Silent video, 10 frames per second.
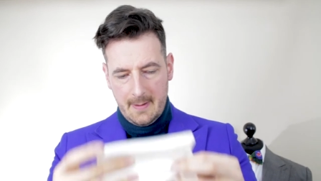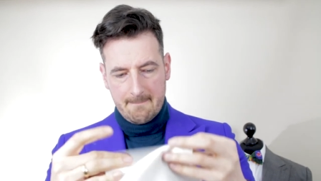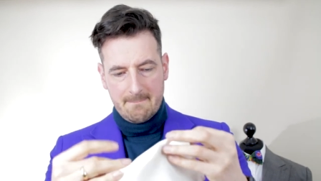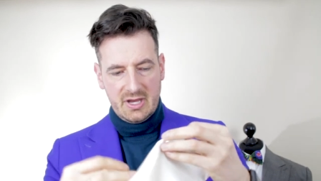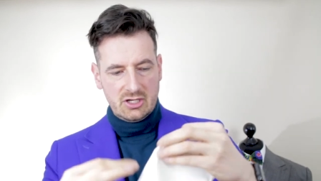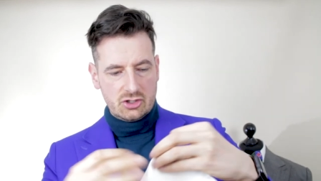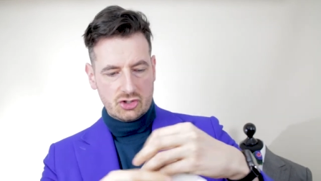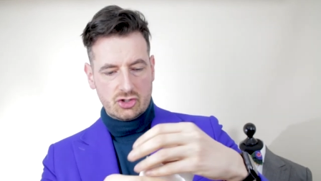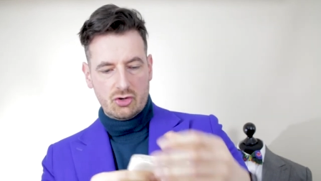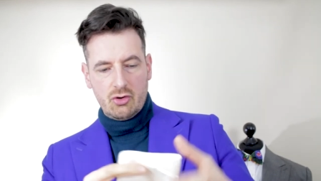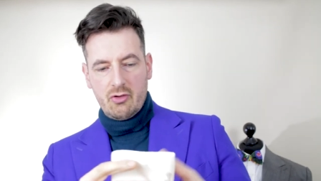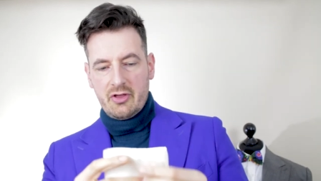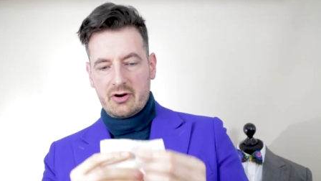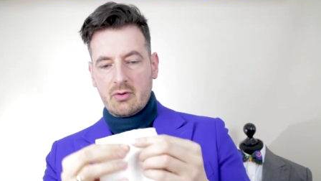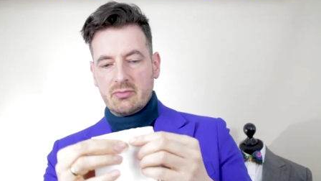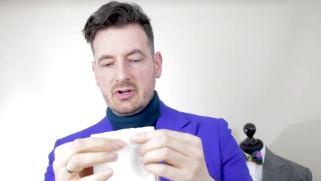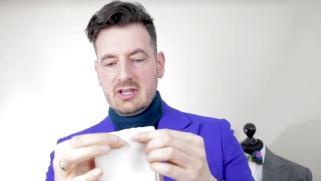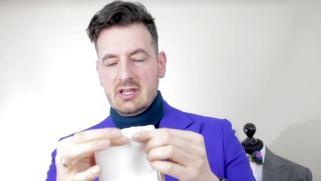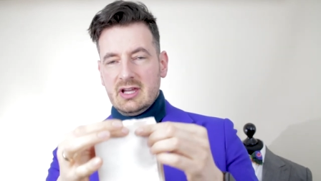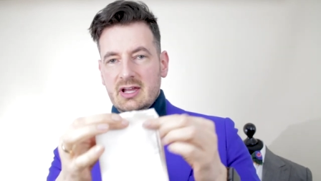make sure that
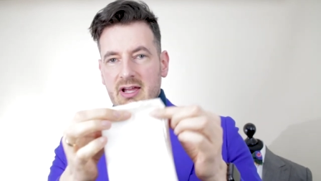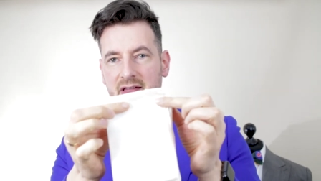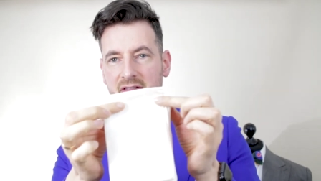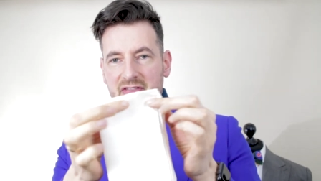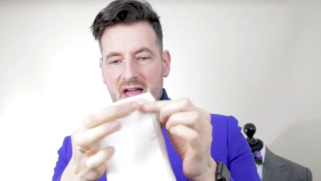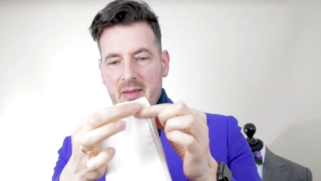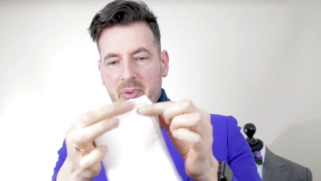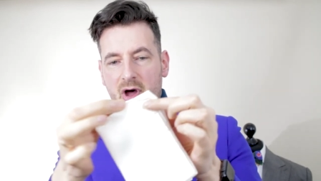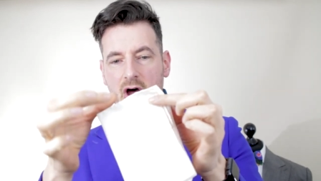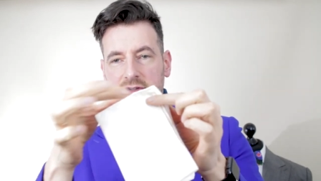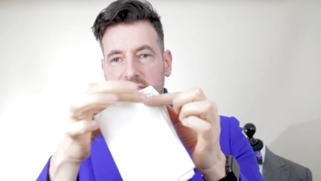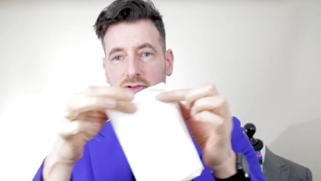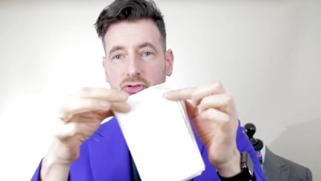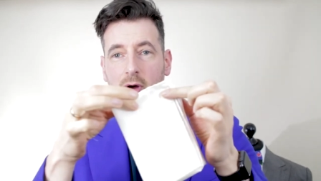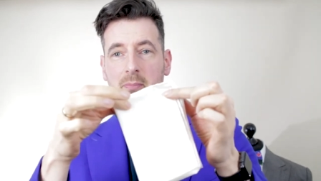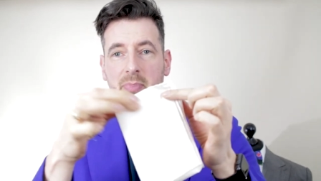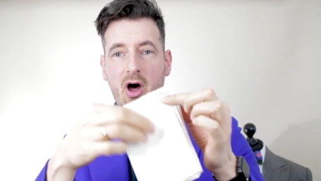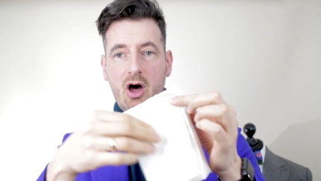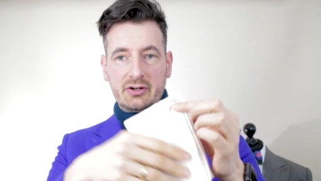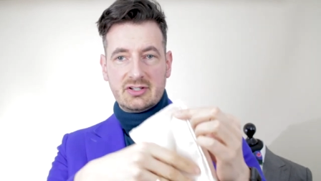only that part, the top
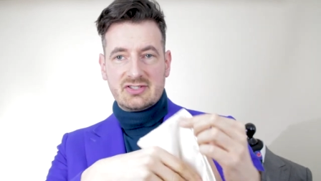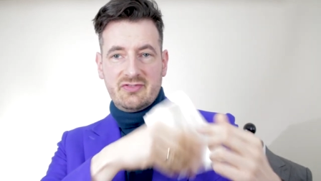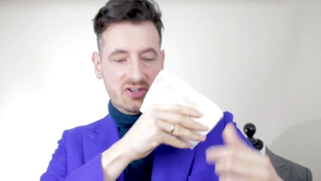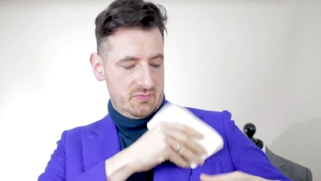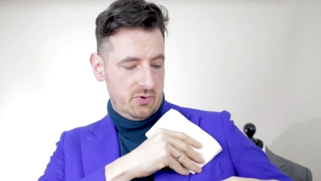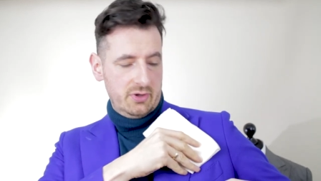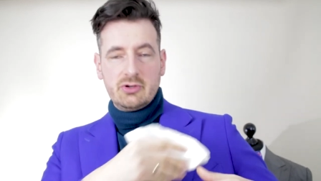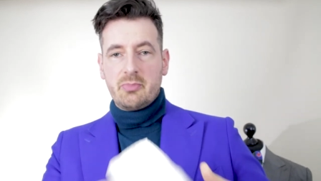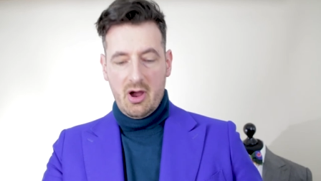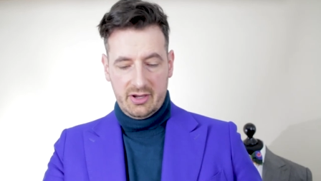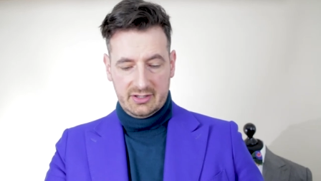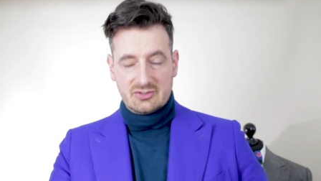part, is visible in your pocket.